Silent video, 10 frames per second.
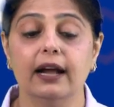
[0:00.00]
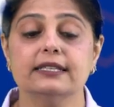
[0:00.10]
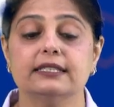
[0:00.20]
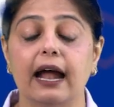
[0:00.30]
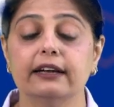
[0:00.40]

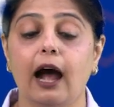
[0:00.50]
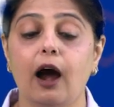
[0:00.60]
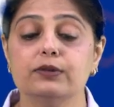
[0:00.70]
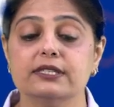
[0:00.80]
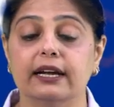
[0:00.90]
Stand
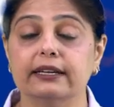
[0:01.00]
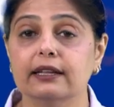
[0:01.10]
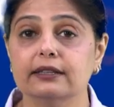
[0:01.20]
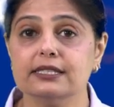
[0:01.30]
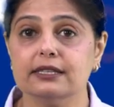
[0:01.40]
outside
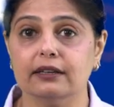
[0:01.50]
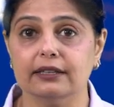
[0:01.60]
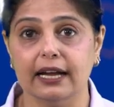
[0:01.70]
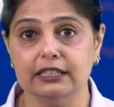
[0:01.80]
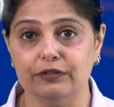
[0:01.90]
in the sun
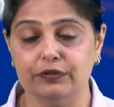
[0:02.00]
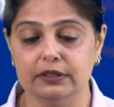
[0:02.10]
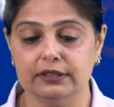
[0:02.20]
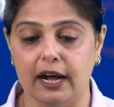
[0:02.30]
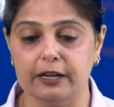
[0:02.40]
at
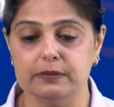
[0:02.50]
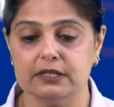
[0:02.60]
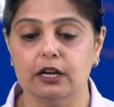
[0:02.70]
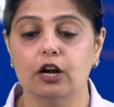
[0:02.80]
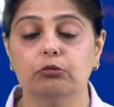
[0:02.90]
different
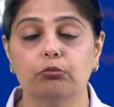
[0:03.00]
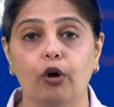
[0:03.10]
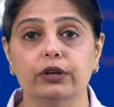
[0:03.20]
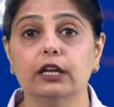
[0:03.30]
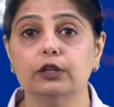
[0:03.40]
times,
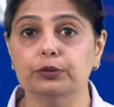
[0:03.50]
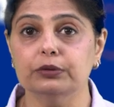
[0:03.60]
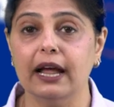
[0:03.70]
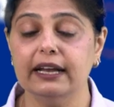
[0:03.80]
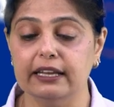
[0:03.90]
morning,
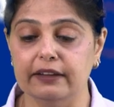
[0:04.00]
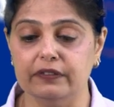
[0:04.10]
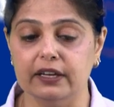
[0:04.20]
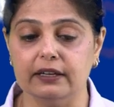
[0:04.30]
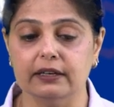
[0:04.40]
noon and
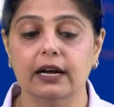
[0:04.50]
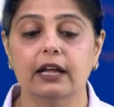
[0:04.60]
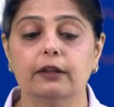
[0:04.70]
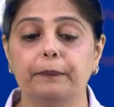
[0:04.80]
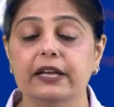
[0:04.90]
evening.
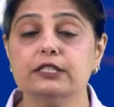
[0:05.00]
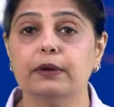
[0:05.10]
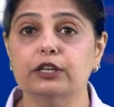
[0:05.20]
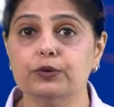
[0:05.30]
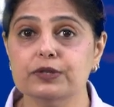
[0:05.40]
The place
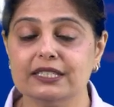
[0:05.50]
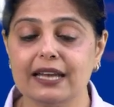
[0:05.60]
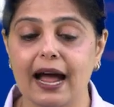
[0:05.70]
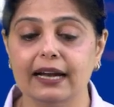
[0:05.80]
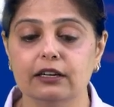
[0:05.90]
where you
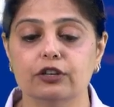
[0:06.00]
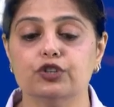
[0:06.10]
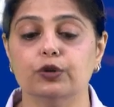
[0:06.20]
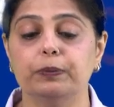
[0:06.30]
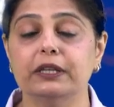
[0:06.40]
stand
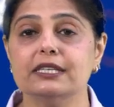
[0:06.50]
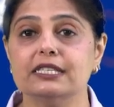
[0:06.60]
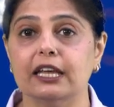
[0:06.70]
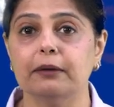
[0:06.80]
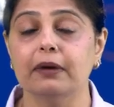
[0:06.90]
should be the
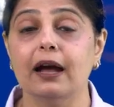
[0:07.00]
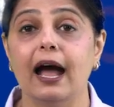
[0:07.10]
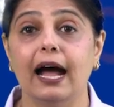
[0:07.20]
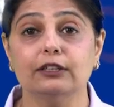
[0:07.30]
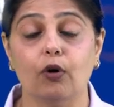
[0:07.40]
same
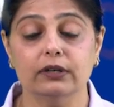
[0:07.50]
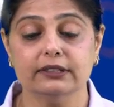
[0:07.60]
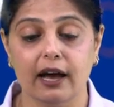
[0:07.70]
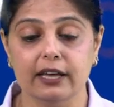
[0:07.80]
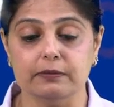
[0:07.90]
at all
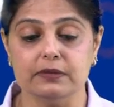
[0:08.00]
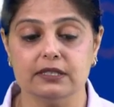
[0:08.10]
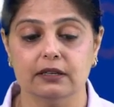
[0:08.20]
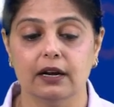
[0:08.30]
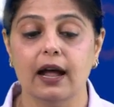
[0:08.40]

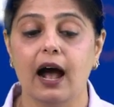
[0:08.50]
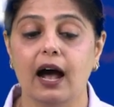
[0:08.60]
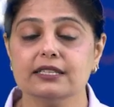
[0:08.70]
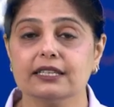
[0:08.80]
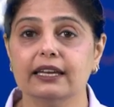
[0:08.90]
times.
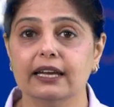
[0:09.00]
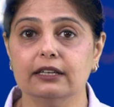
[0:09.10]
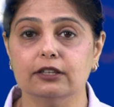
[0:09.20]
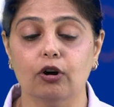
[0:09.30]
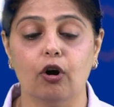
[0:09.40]
Ask an
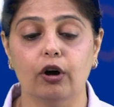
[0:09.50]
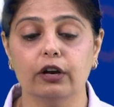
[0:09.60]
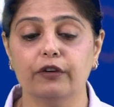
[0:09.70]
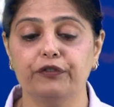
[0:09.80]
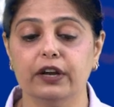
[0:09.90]
elder or
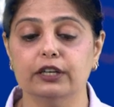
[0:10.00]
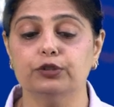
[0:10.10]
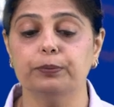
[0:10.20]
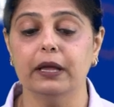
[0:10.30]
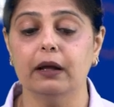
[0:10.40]
a friend
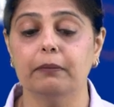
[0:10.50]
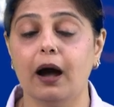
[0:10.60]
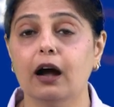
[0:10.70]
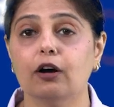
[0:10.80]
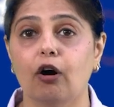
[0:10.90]
to
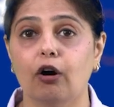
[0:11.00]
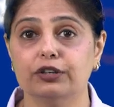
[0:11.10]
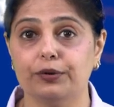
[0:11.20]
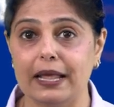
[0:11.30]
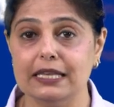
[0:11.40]
mark or
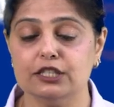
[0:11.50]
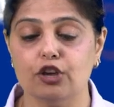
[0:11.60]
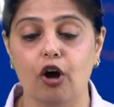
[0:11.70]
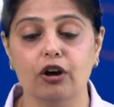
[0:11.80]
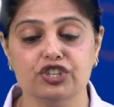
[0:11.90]
trace
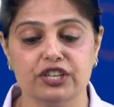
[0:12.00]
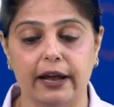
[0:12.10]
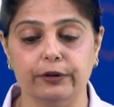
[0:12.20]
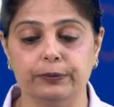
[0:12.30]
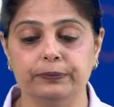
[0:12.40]
your
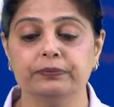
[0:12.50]
shadow.